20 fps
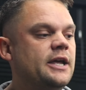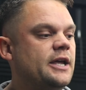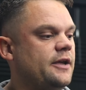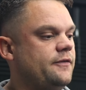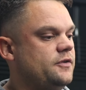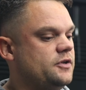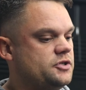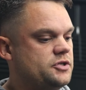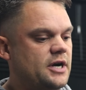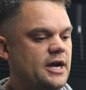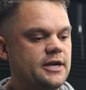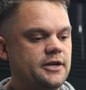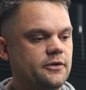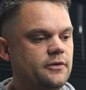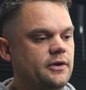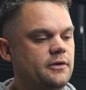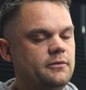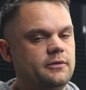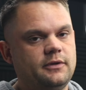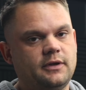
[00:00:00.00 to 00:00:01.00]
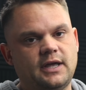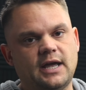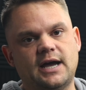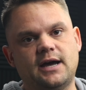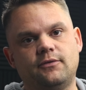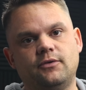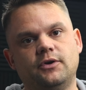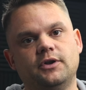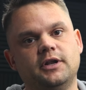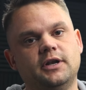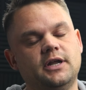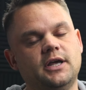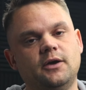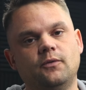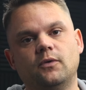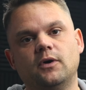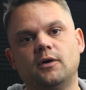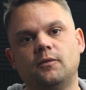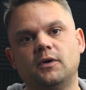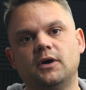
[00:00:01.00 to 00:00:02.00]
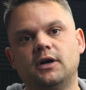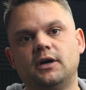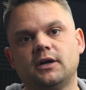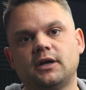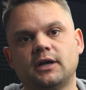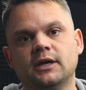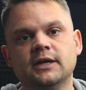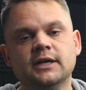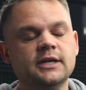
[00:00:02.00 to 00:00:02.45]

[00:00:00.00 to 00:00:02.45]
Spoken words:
If you try doing it with the car running, it won't work.